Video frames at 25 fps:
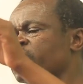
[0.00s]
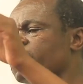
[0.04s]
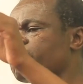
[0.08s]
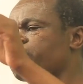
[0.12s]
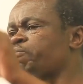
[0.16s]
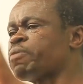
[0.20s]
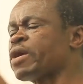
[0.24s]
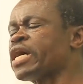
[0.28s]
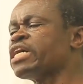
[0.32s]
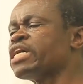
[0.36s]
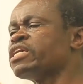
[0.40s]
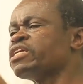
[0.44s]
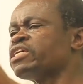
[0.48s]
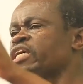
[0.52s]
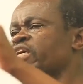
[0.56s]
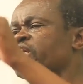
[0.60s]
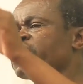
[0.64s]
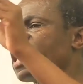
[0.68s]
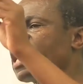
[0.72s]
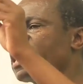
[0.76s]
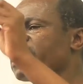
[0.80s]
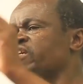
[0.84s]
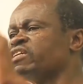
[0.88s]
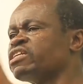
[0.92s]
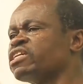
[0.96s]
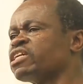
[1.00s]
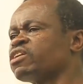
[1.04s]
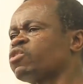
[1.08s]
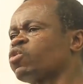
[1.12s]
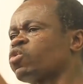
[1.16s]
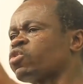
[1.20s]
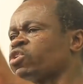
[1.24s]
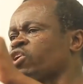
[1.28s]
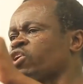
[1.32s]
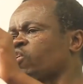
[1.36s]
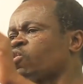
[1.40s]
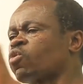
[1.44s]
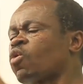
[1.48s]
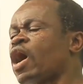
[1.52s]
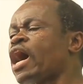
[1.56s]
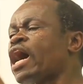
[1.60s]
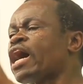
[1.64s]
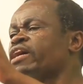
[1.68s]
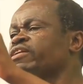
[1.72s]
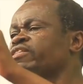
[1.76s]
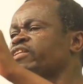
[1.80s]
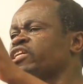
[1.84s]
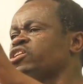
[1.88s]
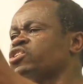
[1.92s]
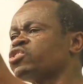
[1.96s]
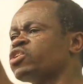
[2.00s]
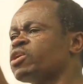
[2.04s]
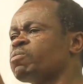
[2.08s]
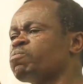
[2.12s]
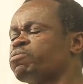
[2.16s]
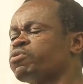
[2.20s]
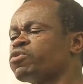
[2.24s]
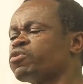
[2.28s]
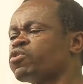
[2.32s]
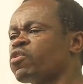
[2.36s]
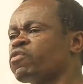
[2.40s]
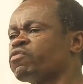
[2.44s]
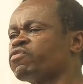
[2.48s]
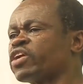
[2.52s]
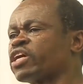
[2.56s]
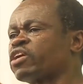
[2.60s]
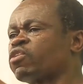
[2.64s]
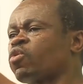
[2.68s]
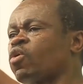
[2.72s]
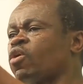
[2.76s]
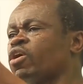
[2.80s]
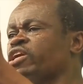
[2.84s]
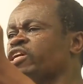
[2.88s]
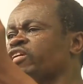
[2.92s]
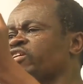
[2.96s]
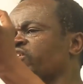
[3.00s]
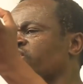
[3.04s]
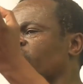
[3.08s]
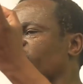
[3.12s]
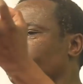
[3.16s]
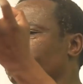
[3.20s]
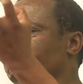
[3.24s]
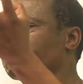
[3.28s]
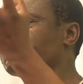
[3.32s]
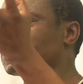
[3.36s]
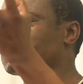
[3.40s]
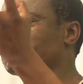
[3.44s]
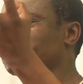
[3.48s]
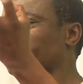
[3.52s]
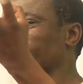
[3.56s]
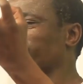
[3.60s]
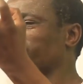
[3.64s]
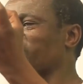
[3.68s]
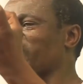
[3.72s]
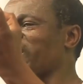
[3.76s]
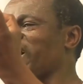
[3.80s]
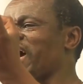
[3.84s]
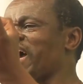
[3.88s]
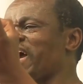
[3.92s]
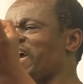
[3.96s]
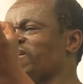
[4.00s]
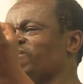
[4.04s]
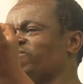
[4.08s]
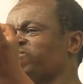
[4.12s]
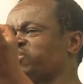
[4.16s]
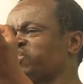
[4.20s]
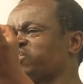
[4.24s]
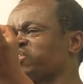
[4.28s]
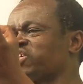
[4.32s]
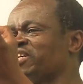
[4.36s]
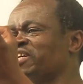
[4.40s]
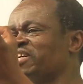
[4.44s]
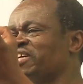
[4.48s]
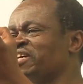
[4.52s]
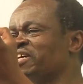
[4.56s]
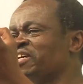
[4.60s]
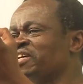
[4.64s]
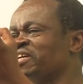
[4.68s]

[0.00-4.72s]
depended and required that you improve the quality of people's lives.